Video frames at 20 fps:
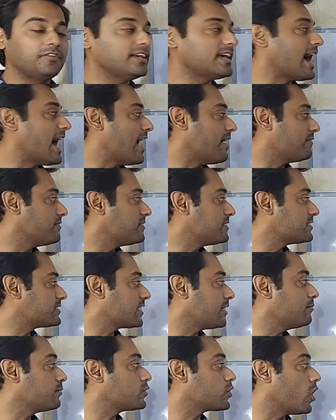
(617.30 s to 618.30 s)
we have
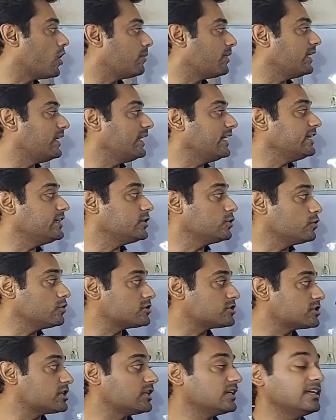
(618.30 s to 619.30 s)
some commonly
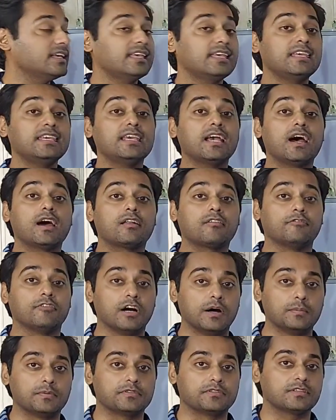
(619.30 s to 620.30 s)
used ER
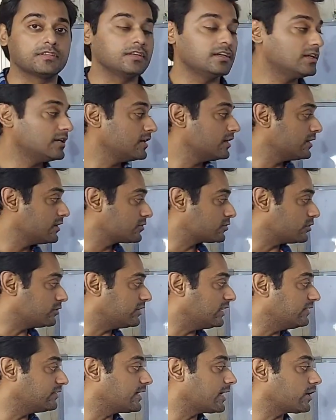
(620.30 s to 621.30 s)
verbs. So
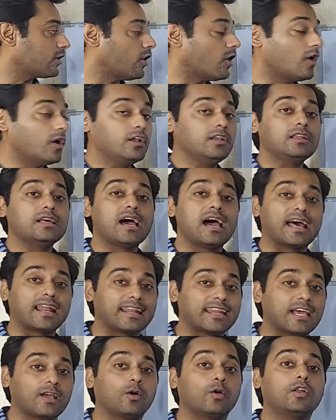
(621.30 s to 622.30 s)
these are all
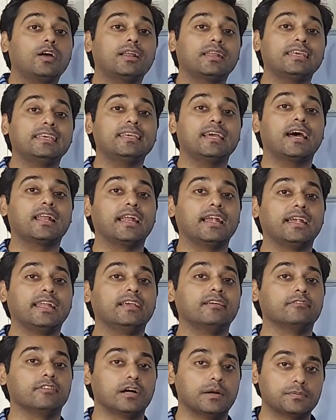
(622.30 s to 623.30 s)
regular ER
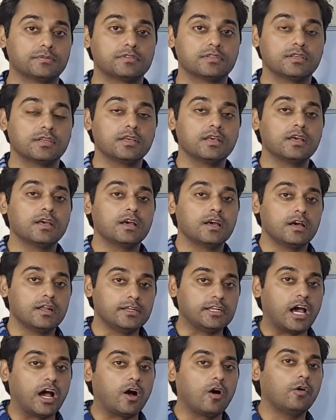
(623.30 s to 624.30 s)
ending verbs.
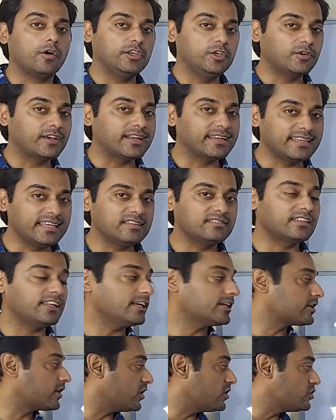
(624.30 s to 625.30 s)
Now, you can
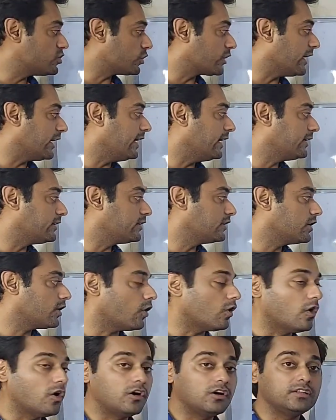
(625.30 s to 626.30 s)
easily conjugate
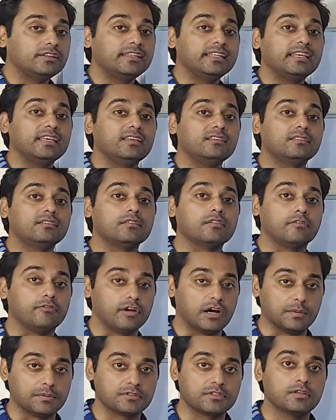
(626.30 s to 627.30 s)
all these
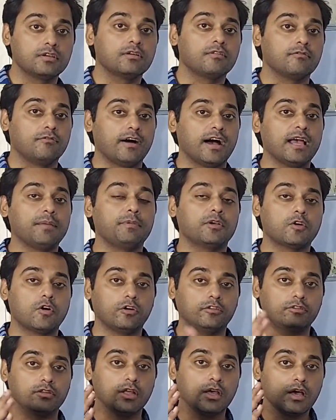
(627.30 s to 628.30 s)
verbs. Why?
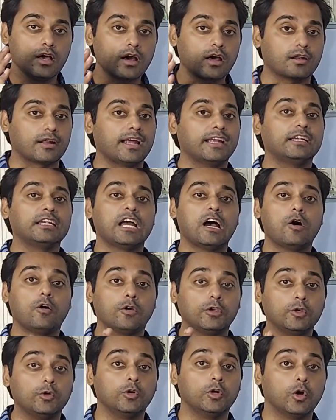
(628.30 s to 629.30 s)
Because right
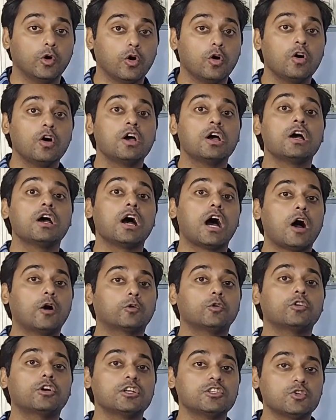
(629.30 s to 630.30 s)
now you know
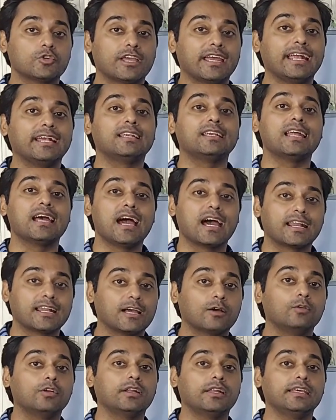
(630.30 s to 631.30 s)
how to conjugate
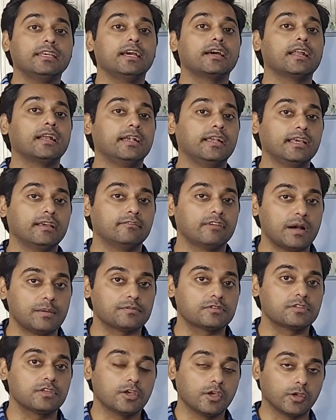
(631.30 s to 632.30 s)
regular ER ending
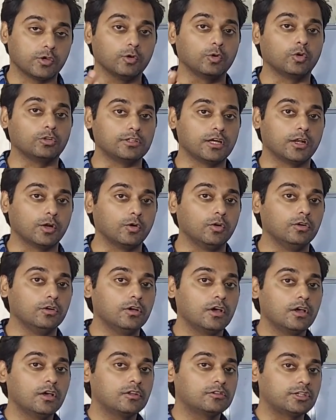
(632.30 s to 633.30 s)
verbs. You know the rule.
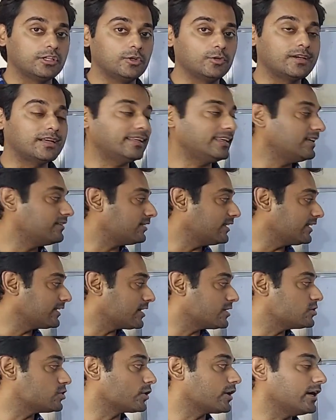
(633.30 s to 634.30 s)
So you can easily
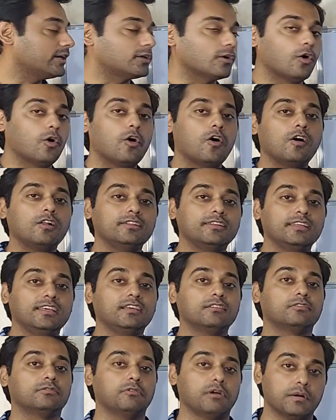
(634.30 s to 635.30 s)
conjugate all
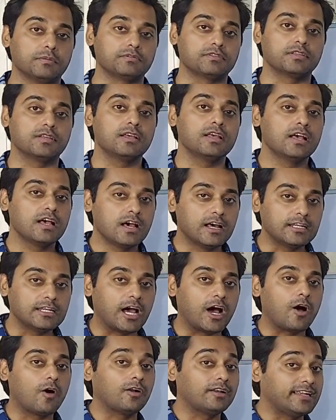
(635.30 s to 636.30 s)
these verbs.
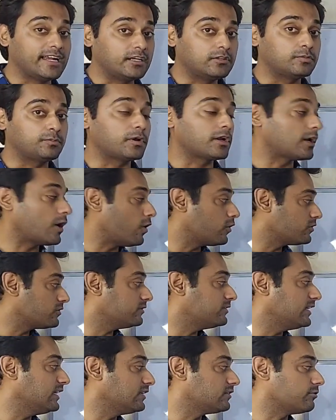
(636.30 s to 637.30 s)
Now, let's pronounce
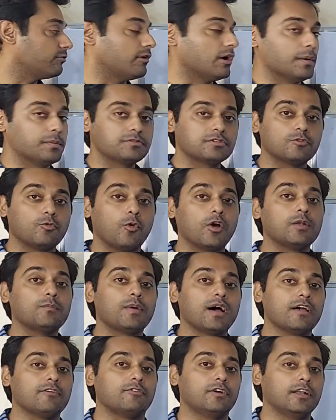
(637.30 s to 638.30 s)
these verbs one
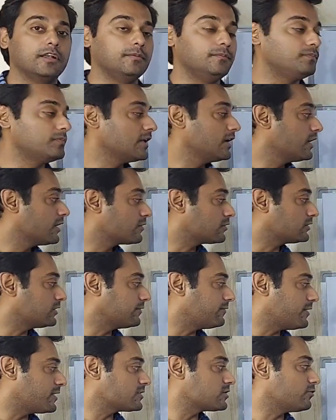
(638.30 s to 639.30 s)
by one. So
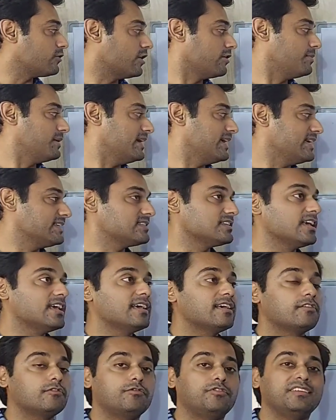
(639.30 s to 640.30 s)
the first verb is
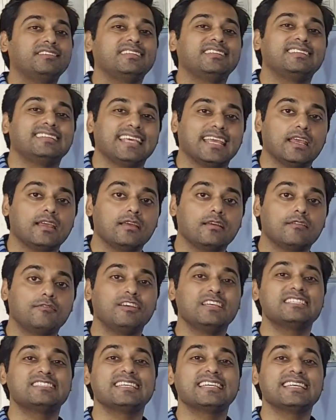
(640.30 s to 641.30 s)
visiter.
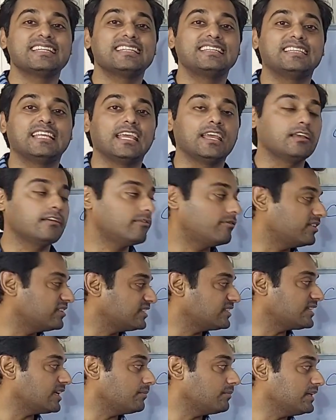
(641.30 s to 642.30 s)
Visiter.
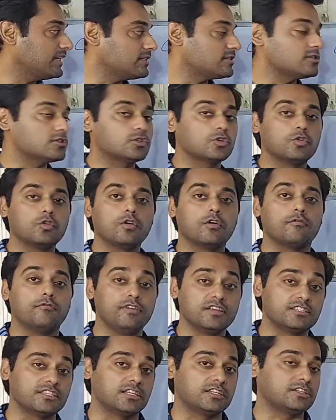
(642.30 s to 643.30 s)
Visiter means to
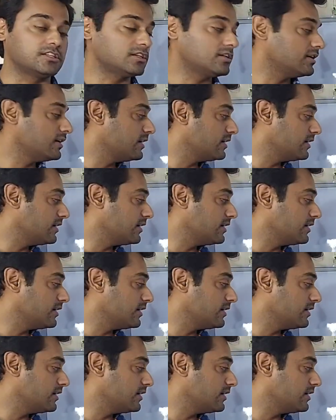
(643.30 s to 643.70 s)
visit.